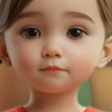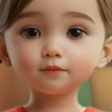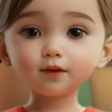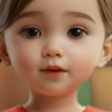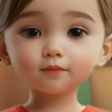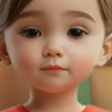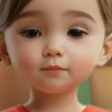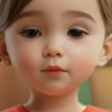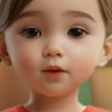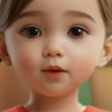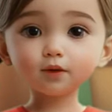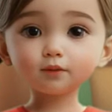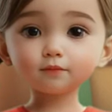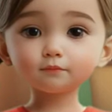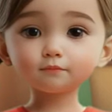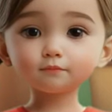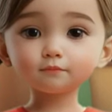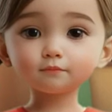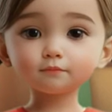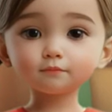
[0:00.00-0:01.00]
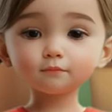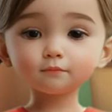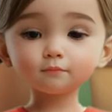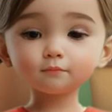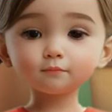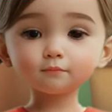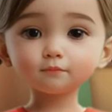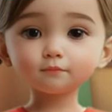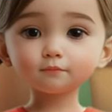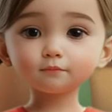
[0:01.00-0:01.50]
Essay.
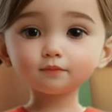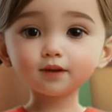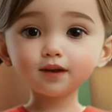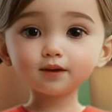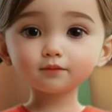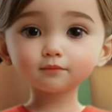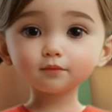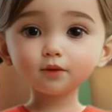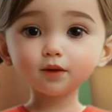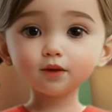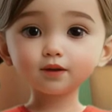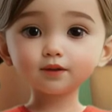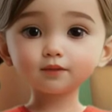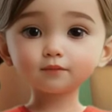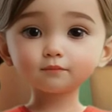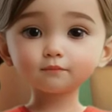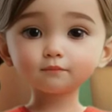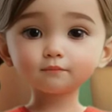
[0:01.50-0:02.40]
Essay.